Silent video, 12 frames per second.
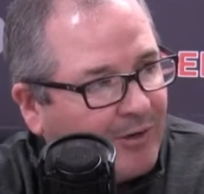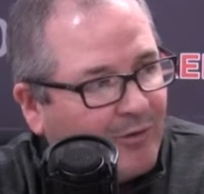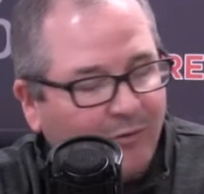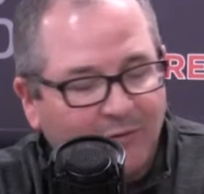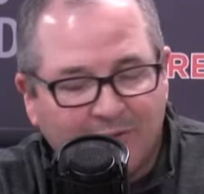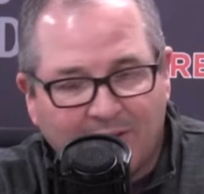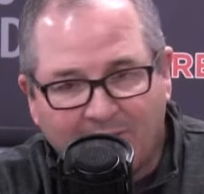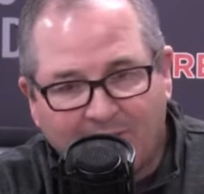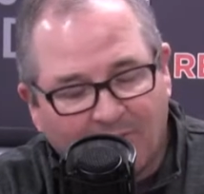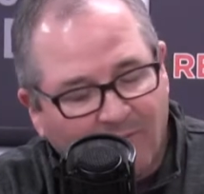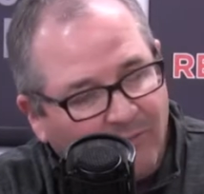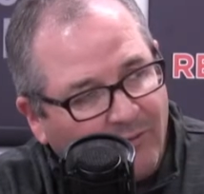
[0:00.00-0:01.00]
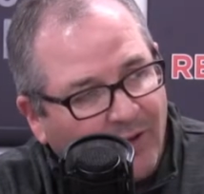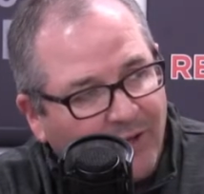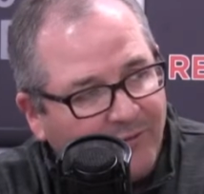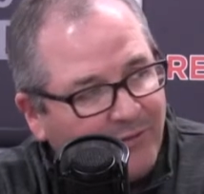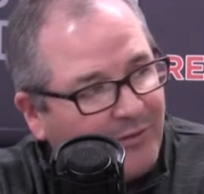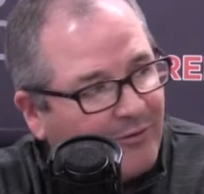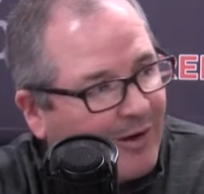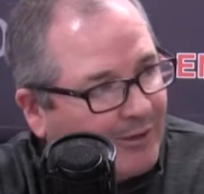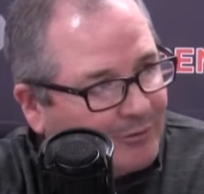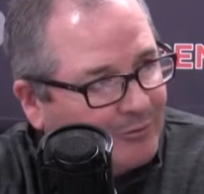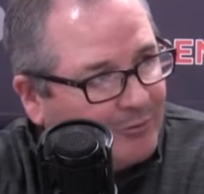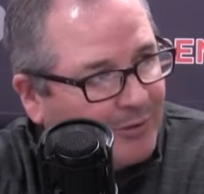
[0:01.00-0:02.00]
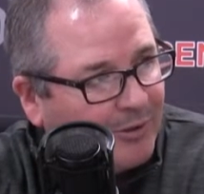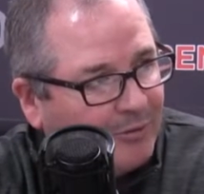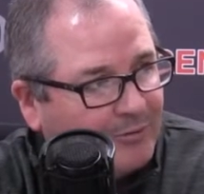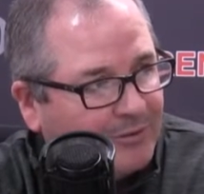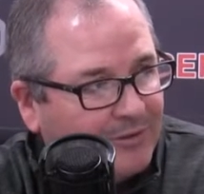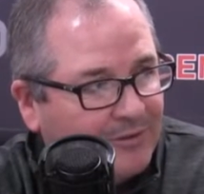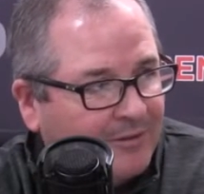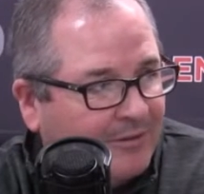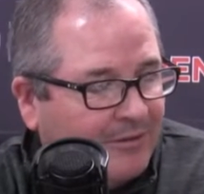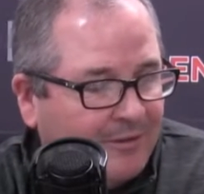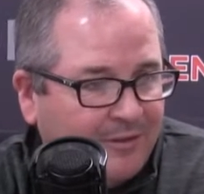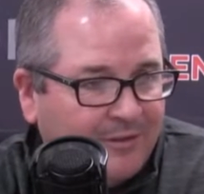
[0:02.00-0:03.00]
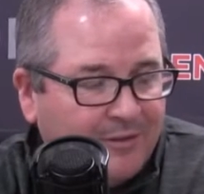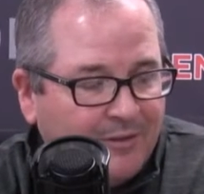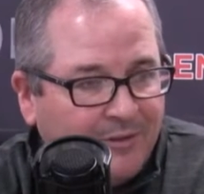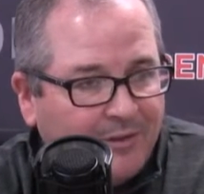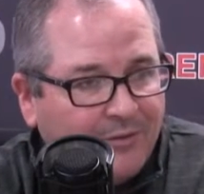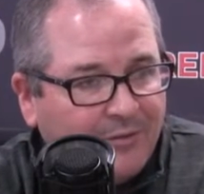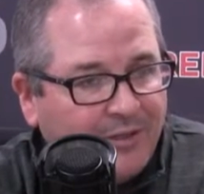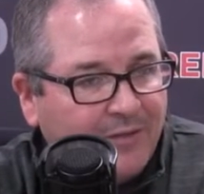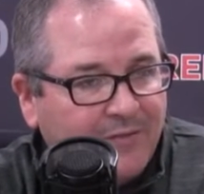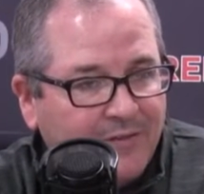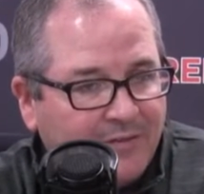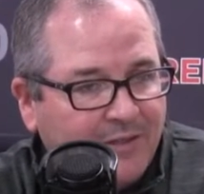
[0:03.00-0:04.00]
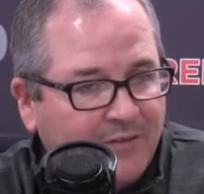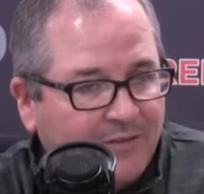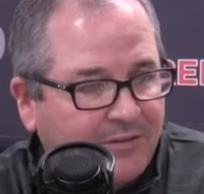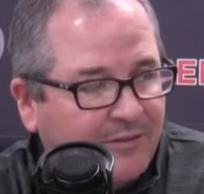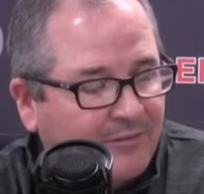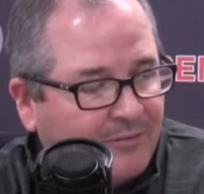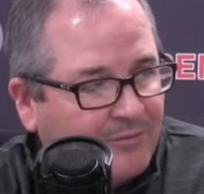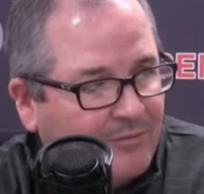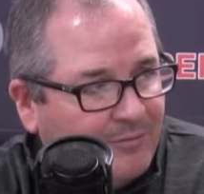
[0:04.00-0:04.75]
right? Coaches have a different philosophy than your high school coach. And, to get these kids to